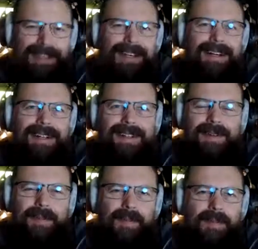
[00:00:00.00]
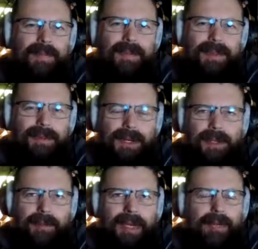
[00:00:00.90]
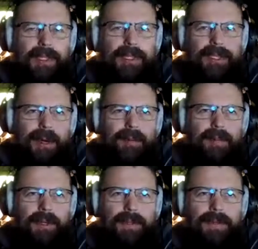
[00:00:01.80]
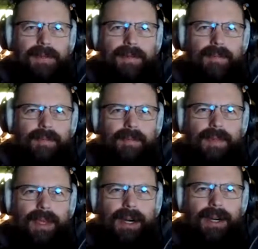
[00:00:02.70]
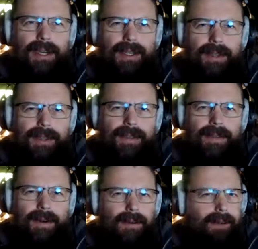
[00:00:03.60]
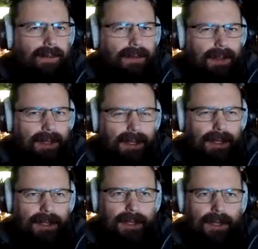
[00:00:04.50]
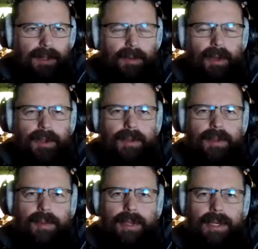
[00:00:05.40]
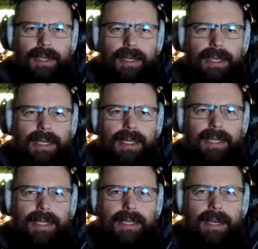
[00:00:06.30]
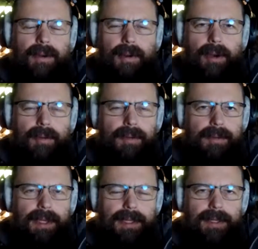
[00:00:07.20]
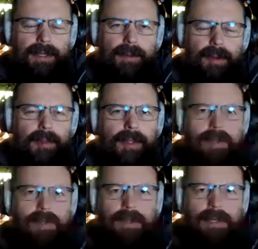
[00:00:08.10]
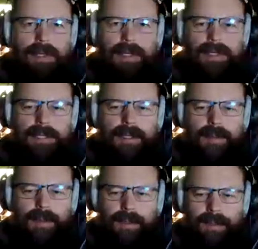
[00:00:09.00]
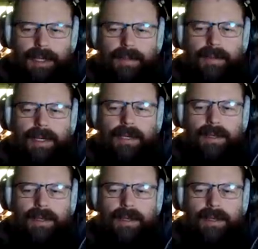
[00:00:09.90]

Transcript: Well, maybe some, but I don't think you want to be around that kind of women. Let's just put it that way.